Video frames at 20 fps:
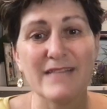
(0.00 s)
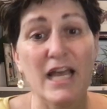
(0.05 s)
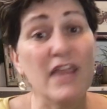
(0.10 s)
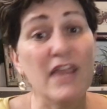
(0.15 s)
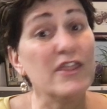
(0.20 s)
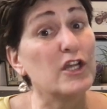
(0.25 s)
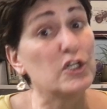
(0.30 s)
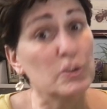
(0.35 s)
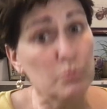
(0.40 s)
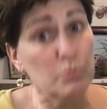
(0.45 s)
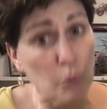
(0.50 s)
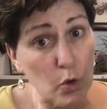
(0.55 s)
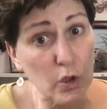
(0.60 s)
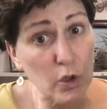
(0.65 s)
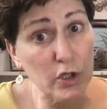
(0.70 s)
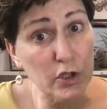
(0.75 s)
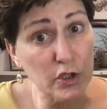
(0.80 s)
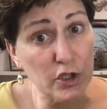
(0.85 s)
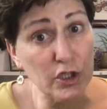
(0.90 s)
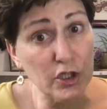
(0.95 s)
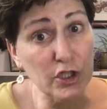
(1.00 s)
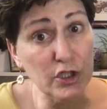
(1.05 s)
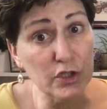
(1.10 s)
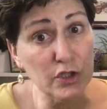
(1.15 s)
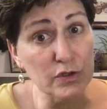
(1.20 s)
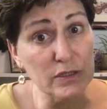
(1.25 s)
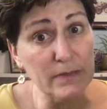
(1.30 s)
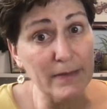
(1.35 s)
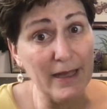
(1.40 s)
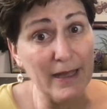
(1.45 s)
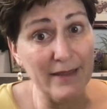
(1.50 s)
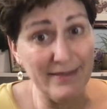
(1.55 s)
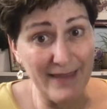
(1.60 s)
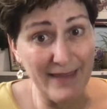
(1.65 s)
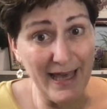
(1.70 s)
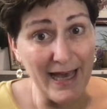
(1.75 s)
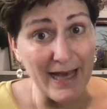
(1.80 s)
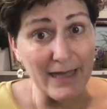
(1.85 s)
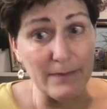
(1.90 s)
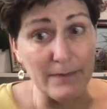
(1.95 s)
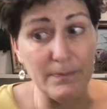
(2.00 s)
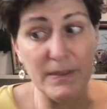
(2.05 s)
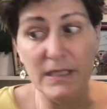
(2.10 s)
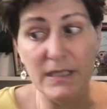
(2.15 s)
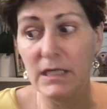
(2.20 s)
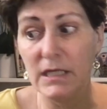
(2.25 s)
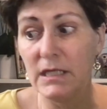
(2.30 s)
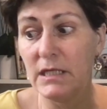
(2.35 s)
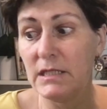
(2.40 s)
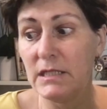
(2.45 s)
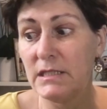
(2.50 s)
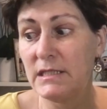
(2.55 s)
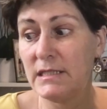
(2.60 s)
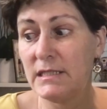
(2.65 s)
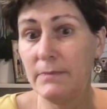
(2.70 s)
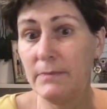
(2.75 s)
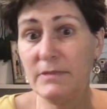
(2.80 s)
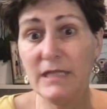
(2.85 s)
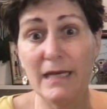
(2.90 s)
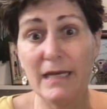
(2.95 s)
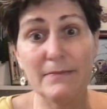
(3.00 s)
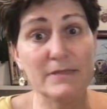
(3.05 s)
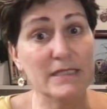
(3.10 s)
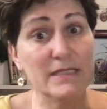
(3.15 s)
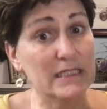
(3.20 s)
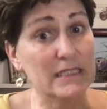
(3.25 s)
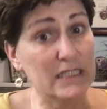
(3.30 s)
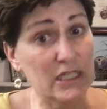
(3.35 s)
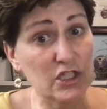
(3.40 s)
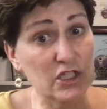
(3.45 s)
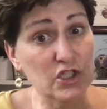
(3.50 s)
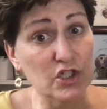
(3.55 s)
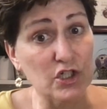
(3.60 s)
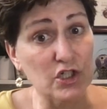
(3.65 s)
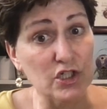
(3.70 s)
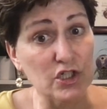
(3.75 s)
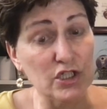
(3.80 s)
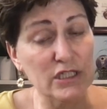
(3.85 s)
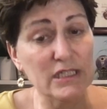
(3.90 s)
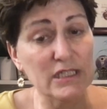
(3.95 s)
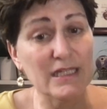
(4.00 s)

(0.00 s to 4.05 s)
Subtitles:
There's more good news about that because sometimes the teachers